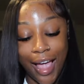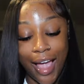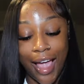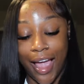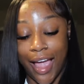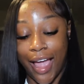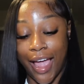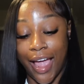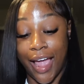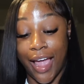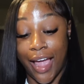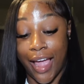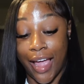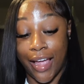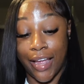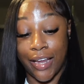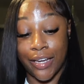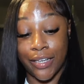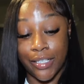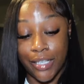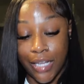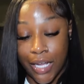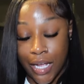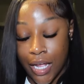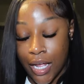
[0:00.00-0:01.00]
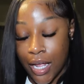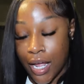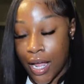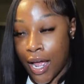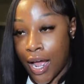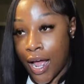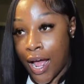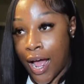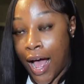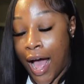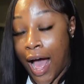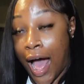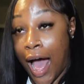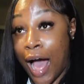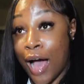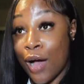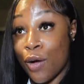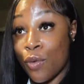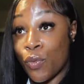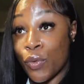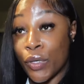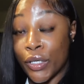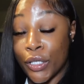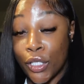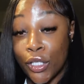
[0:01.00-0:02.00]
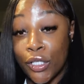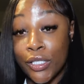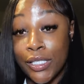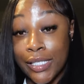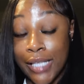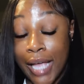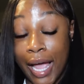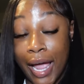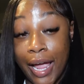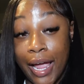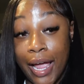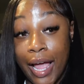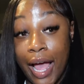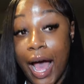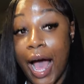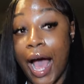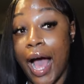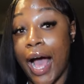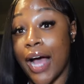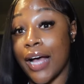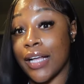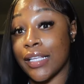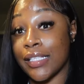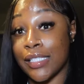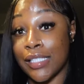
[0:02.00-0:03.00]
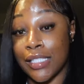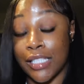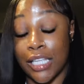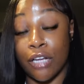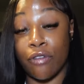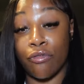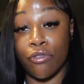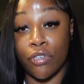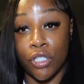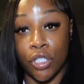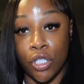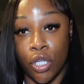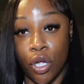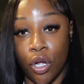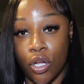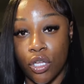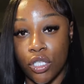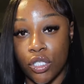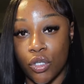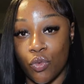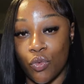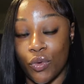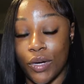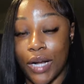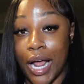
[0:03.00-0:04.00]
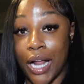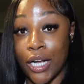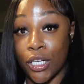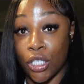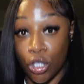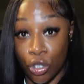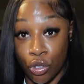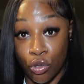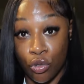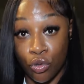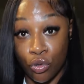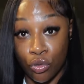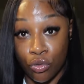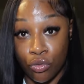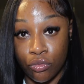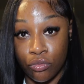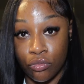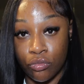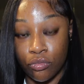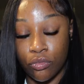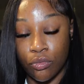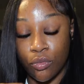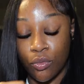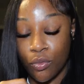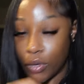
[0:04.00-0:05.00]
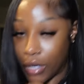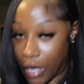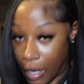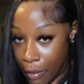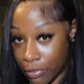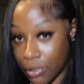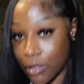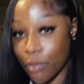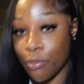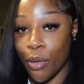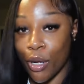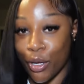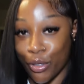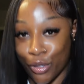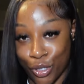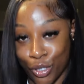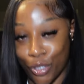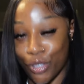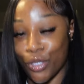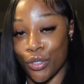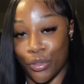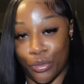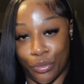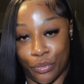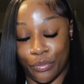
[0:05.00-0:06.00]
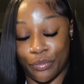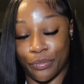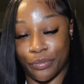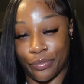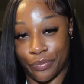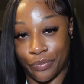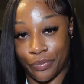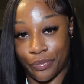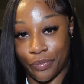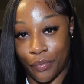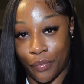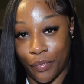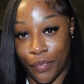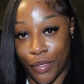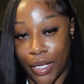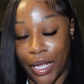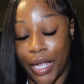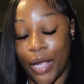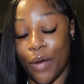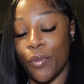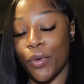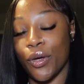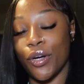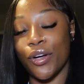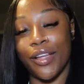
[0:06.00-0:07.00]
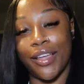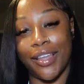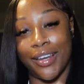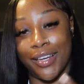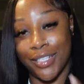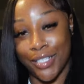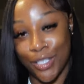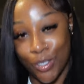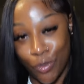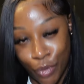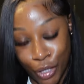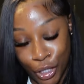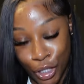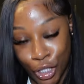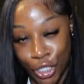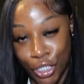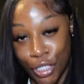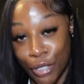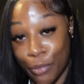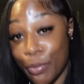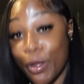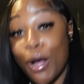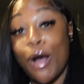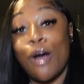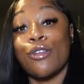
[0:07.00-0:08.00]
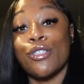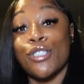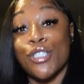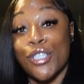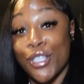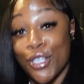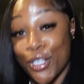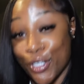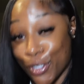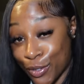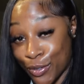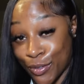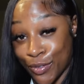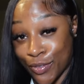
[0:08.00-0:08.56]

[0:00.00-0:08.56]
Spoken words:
and I will say I see results when I do what I'm supposed to do. And we'll get into what you're supposed to do